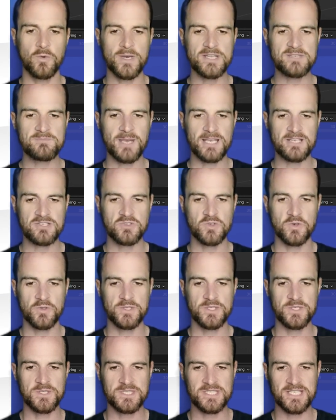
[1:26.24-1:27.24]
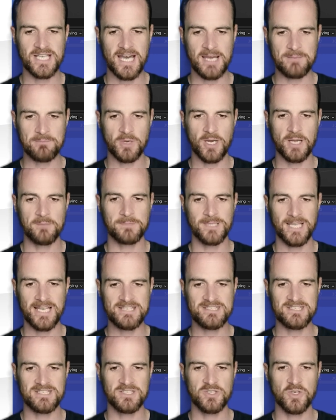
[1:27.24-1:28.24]
so always make sure that you start by
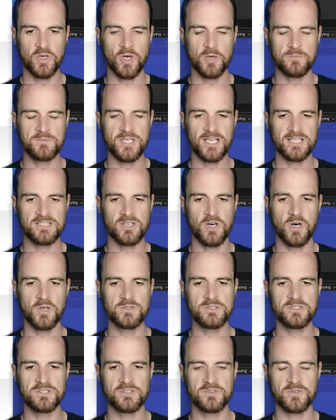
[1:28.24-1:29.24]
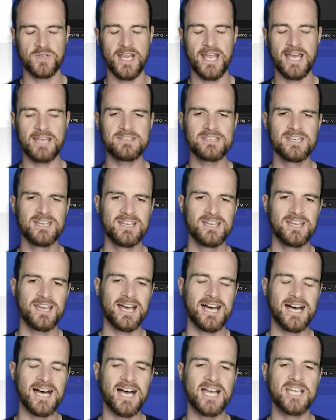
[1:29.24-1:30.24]
placing your object onto the ground.
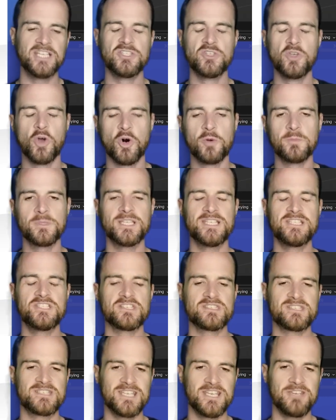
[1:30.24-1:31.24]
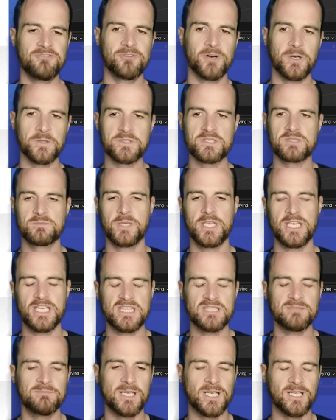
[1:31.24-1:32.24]
It normally just defaults to
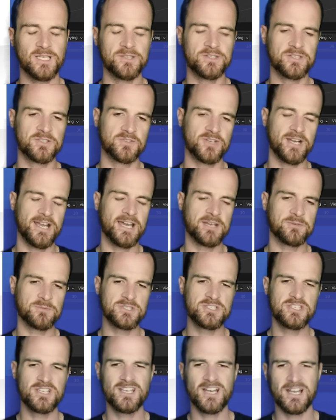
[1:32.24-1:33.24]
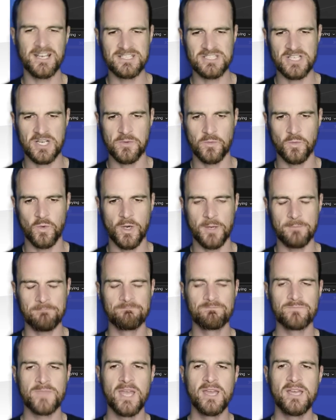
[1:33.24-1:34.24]
being in the middle of the ground, which you kind of don't
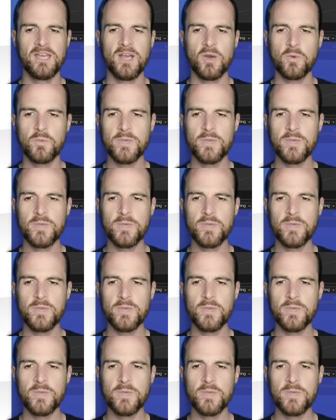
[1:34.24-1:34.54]
want.